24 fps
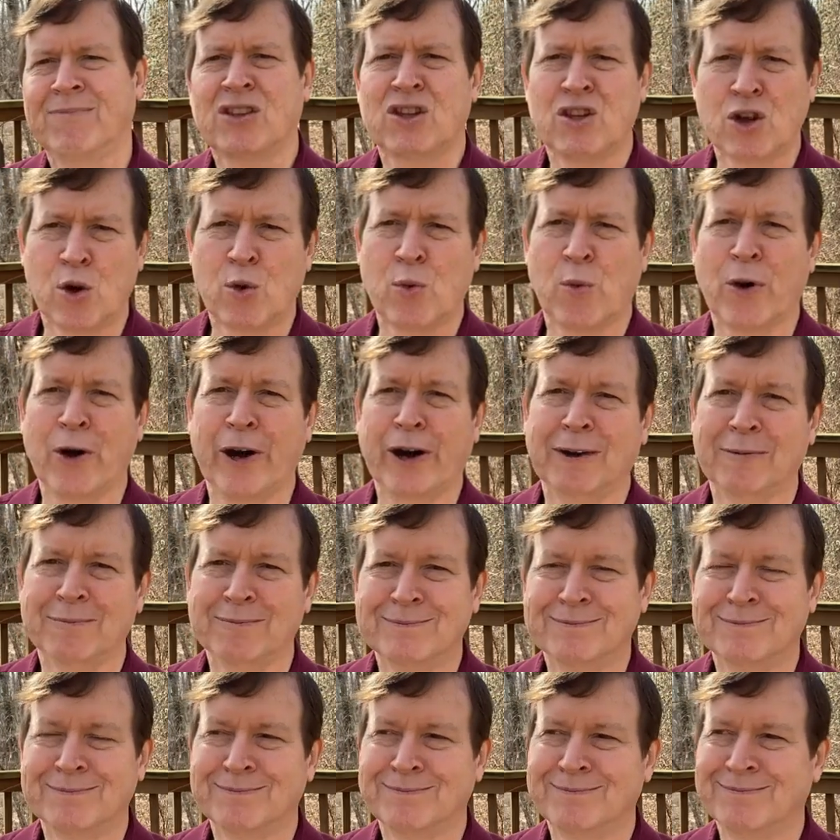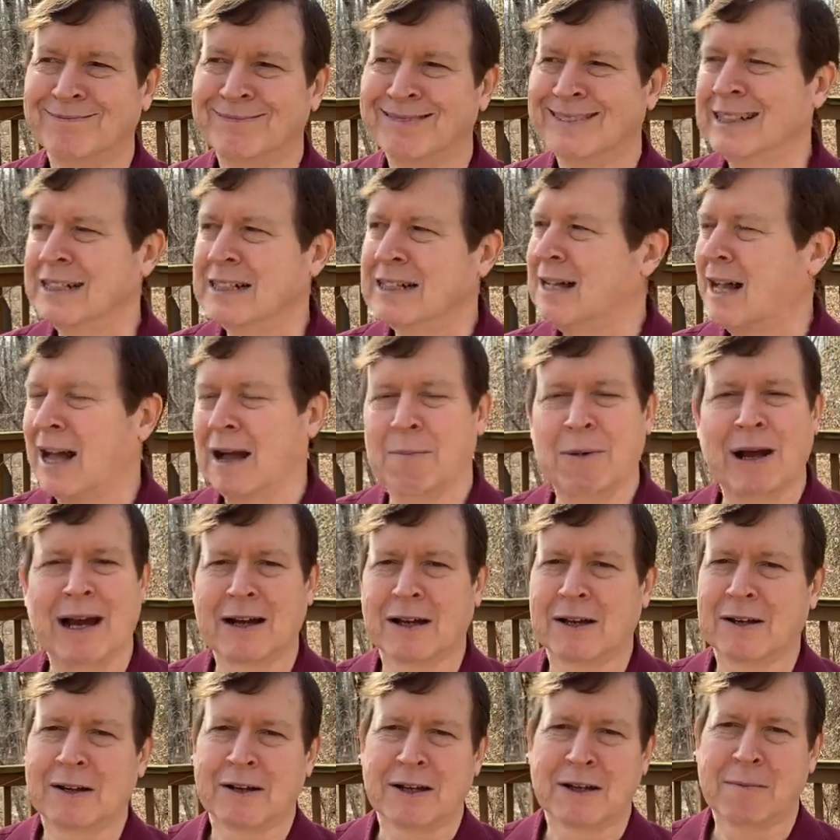Don't worry. I'm not
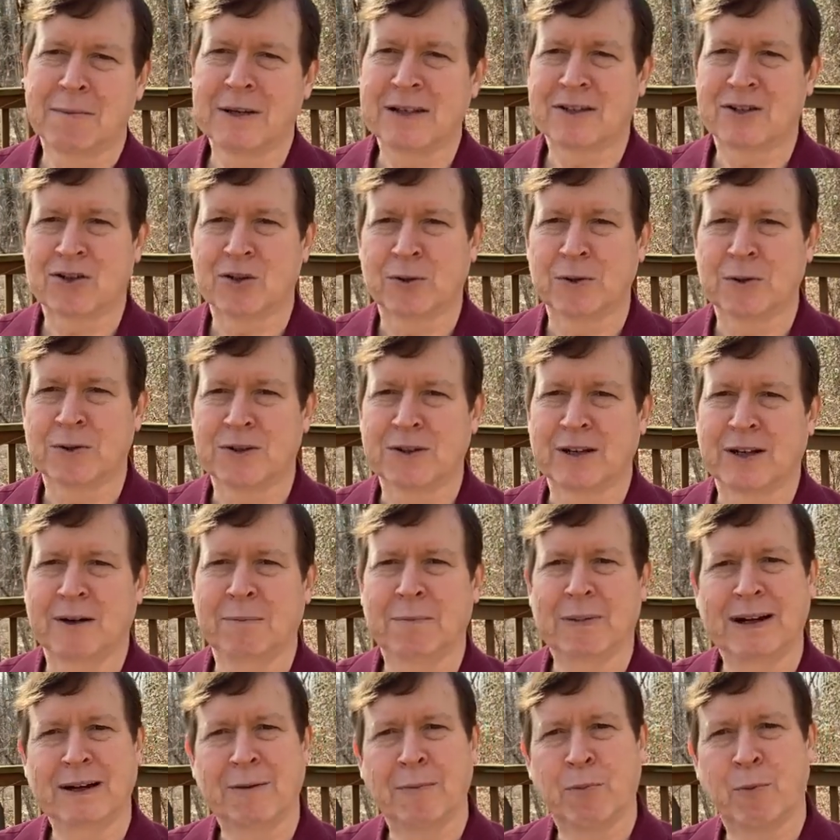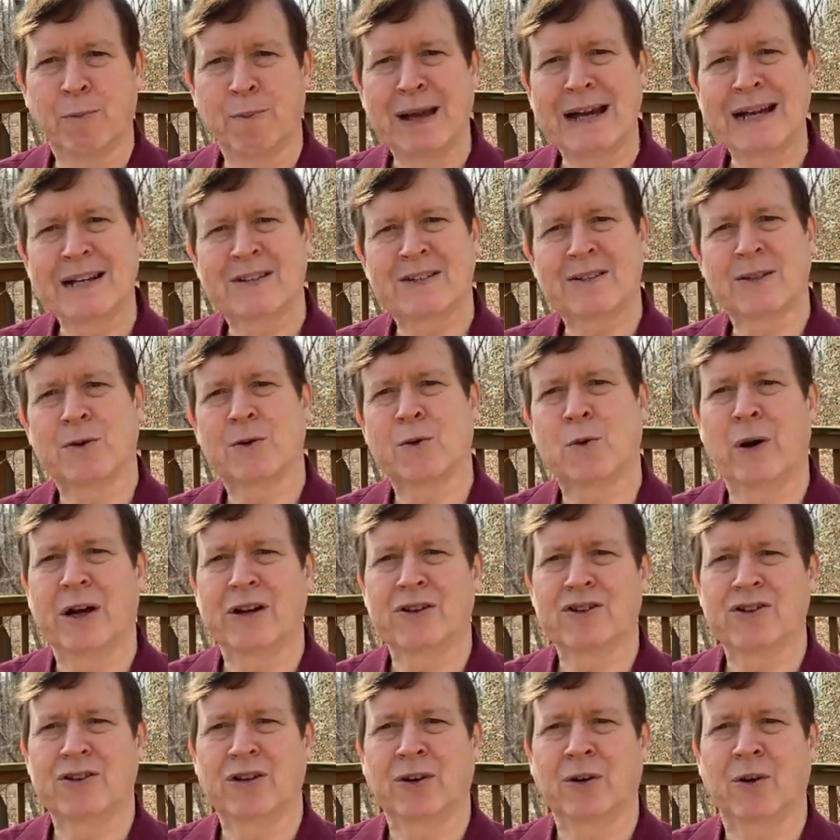going to commit suicide, but it begs the
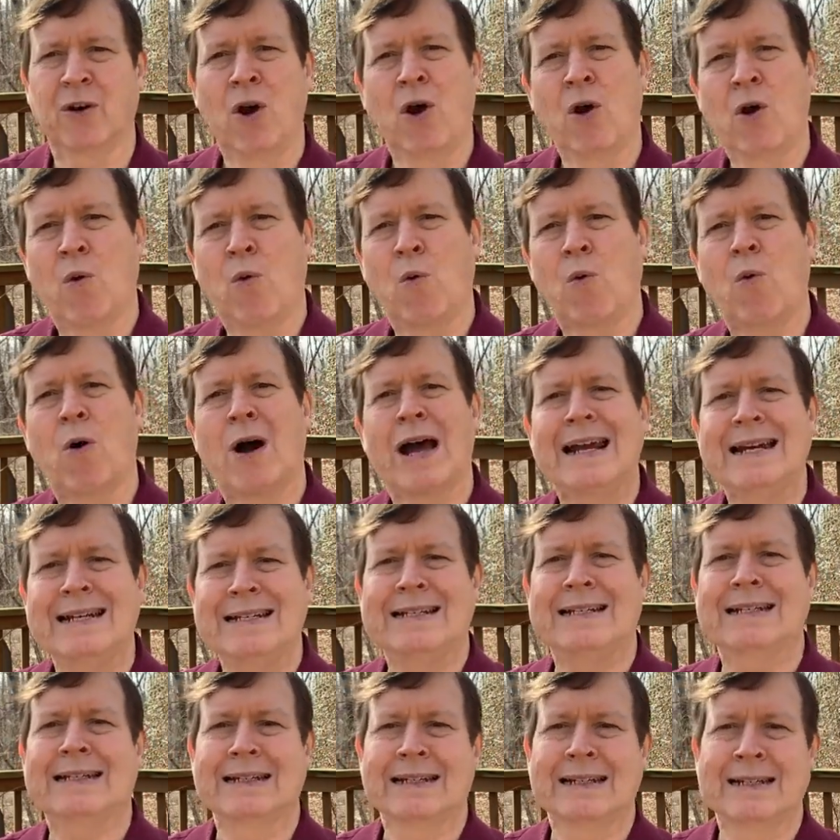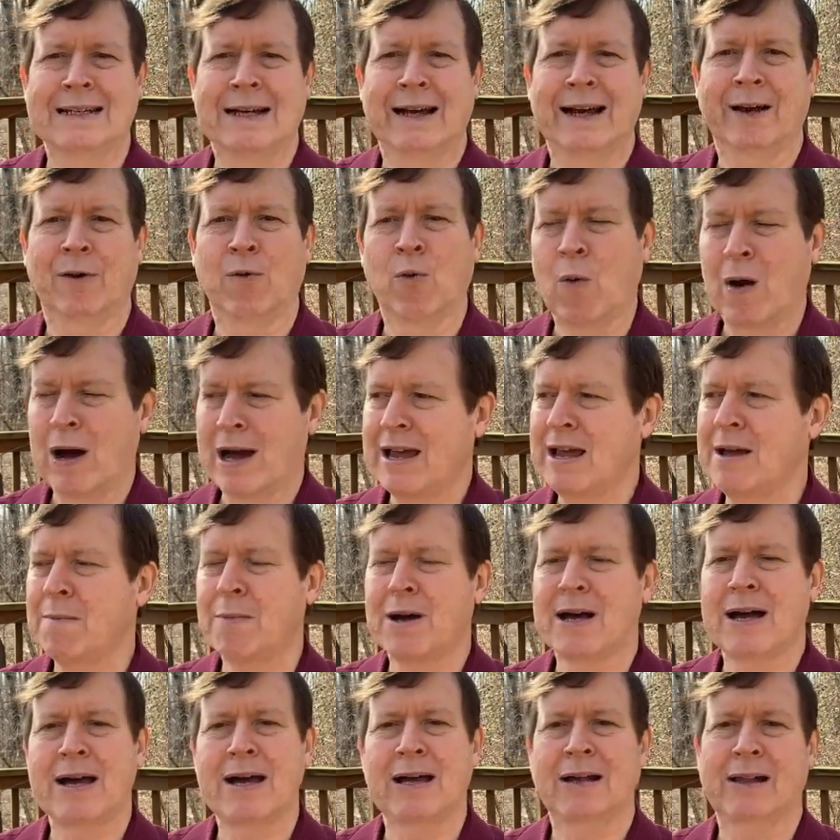question why didn't I? Why am
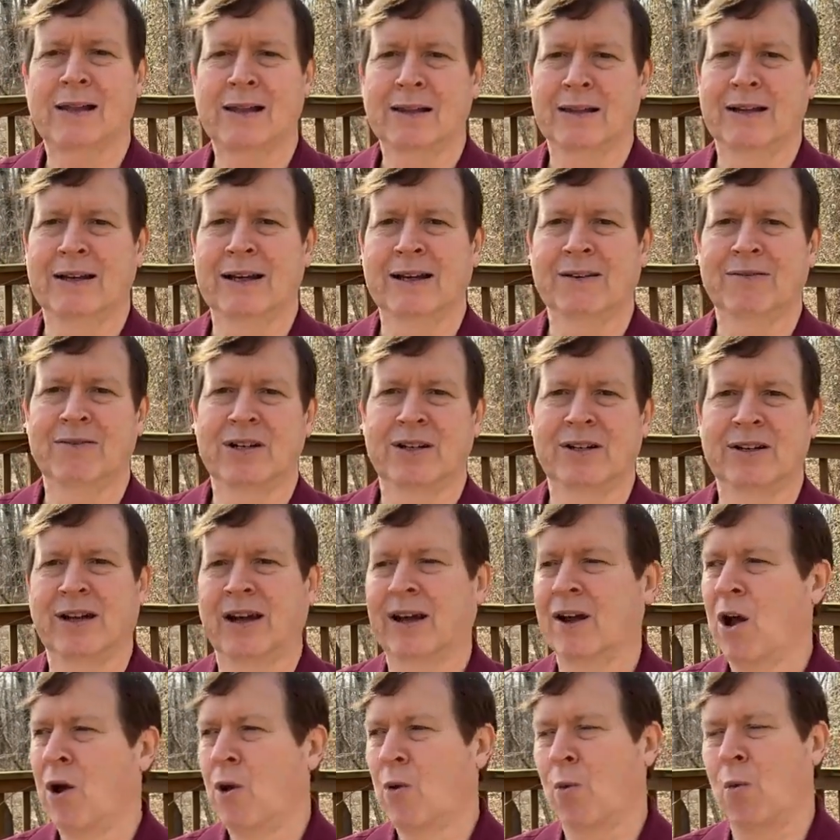I alive today?